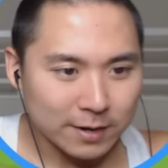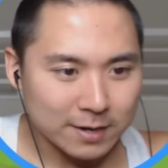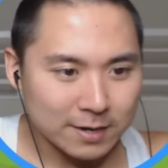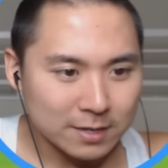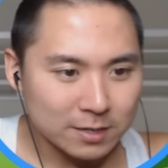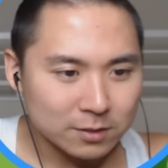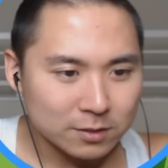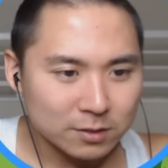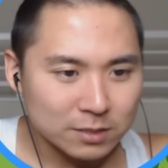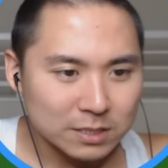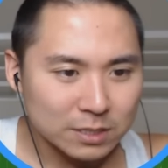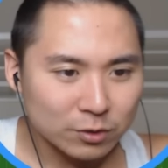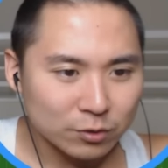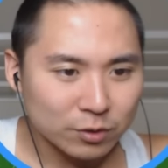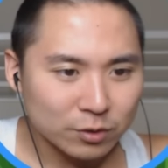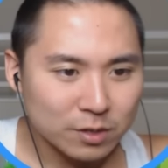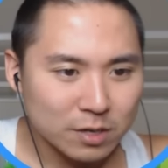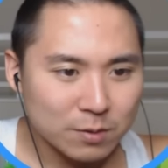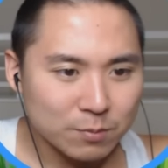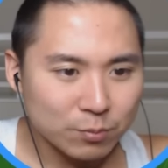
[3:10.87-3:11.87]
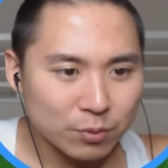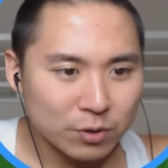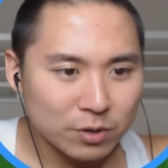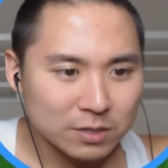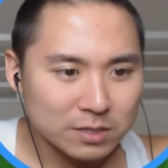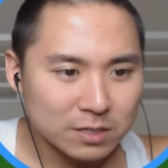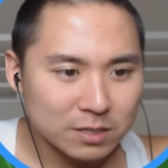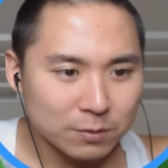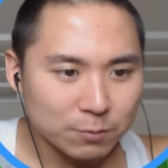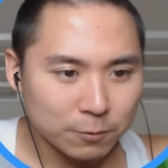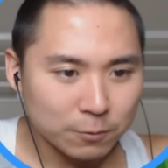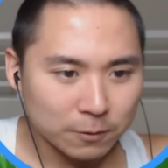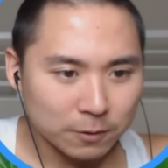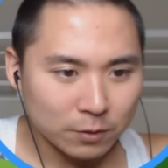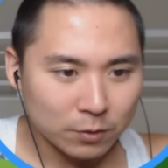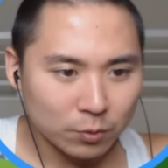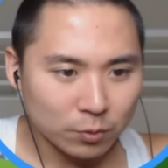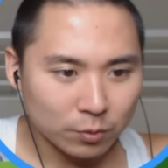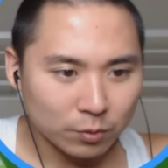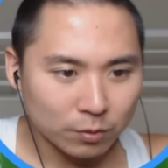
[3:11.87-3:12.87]
and he's looking pretty, pretty
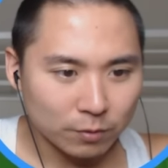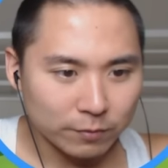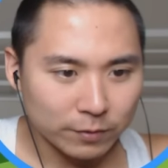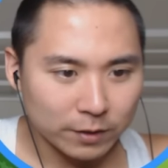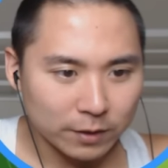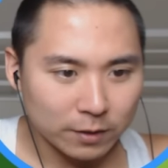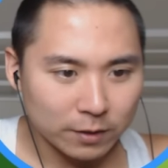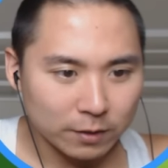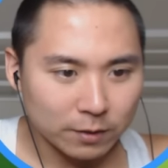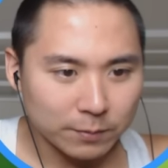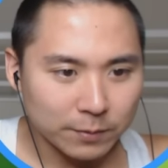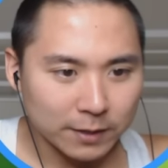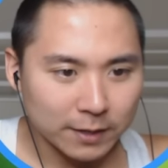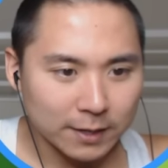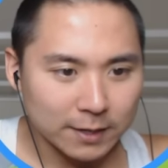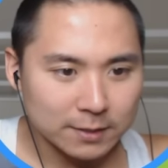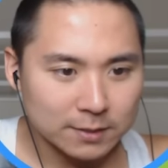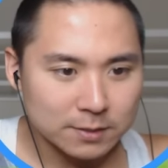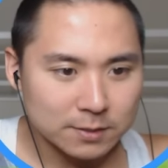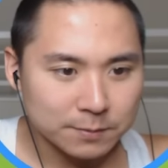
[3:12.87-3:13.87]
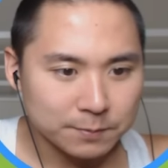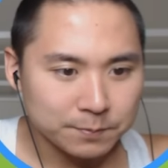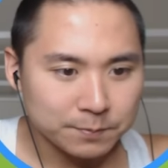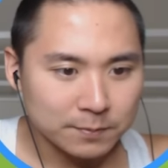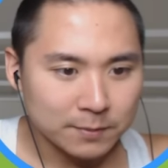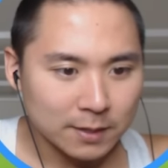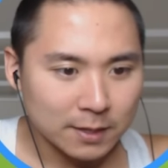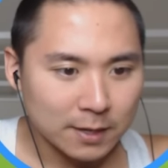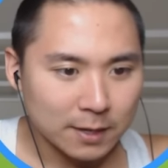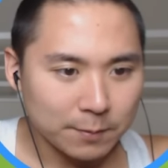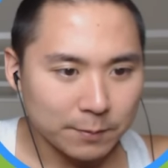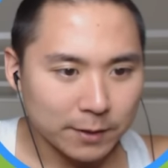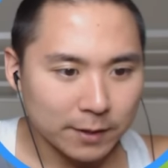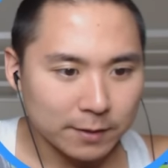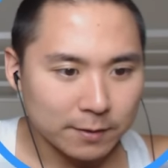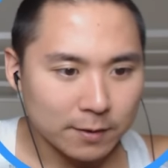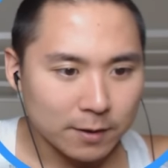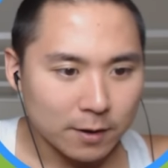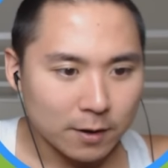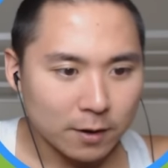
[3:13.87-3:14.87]
cool over here. Come on, guys. Come on.
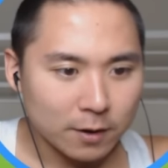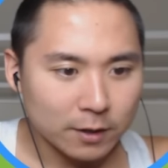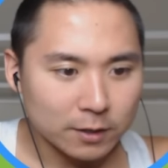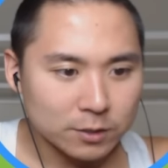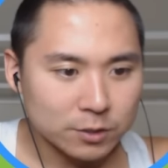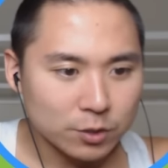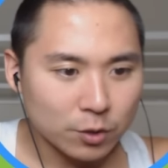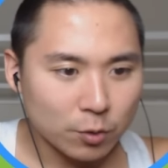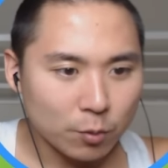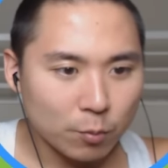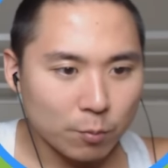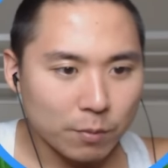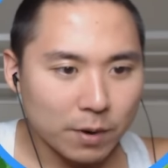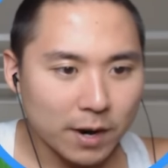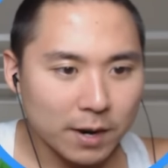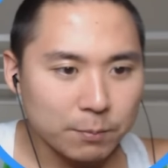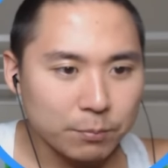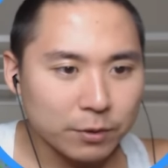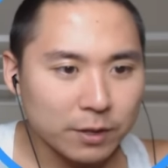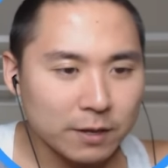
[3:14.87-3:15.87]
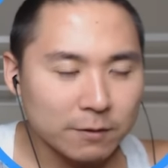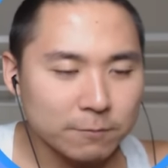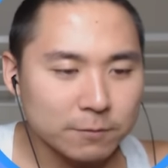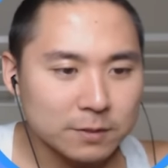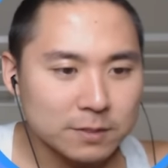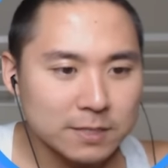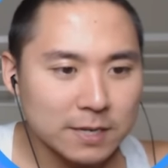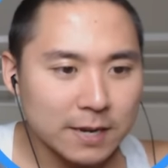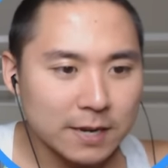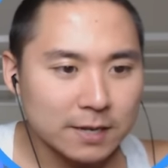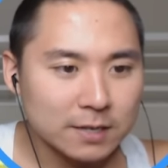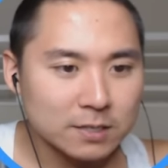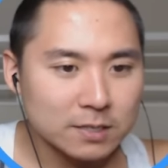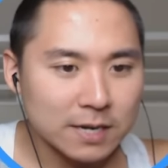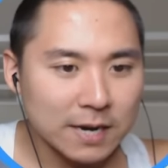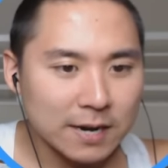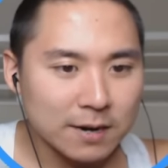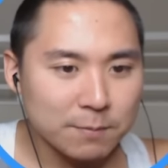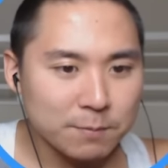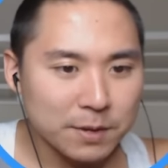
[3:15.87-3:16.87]
All right, so my plan for today is
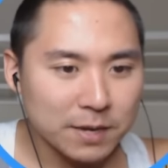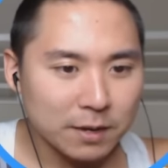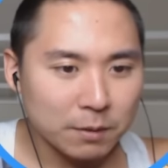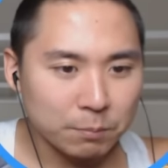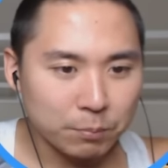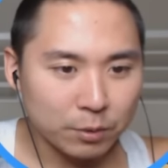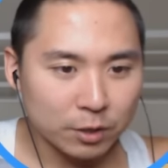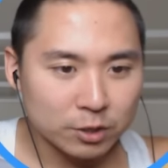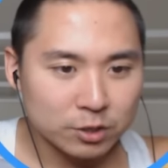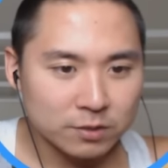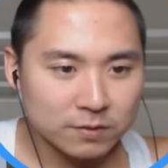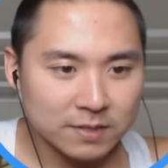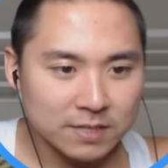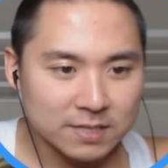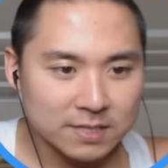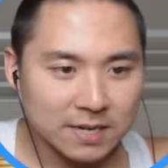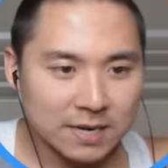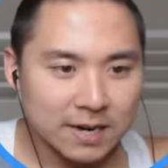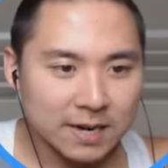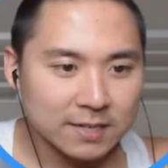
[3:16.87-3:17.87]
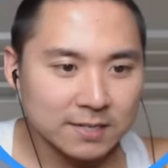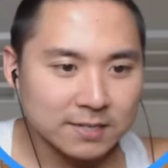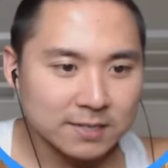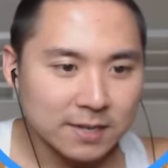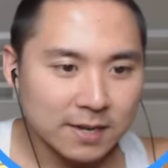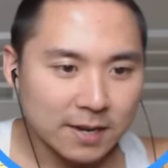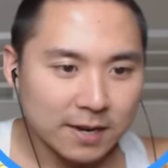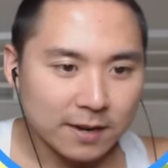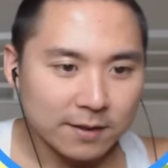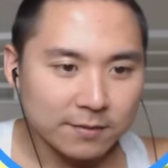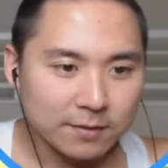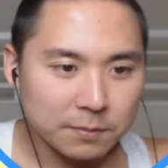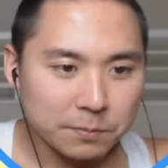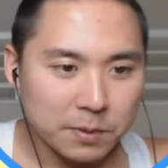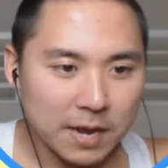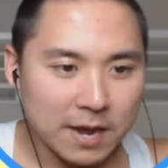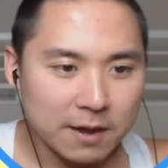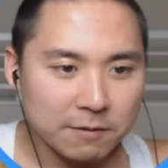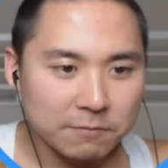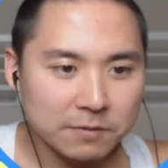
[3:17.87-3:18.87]
kind of make a bunch of these guys and then
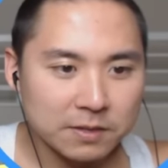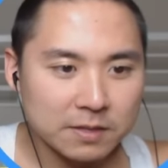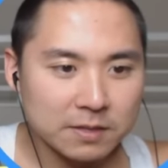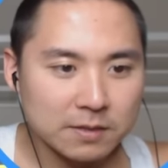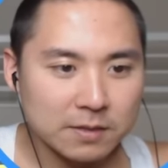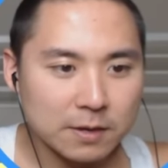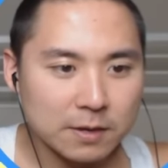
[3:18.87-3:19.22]
having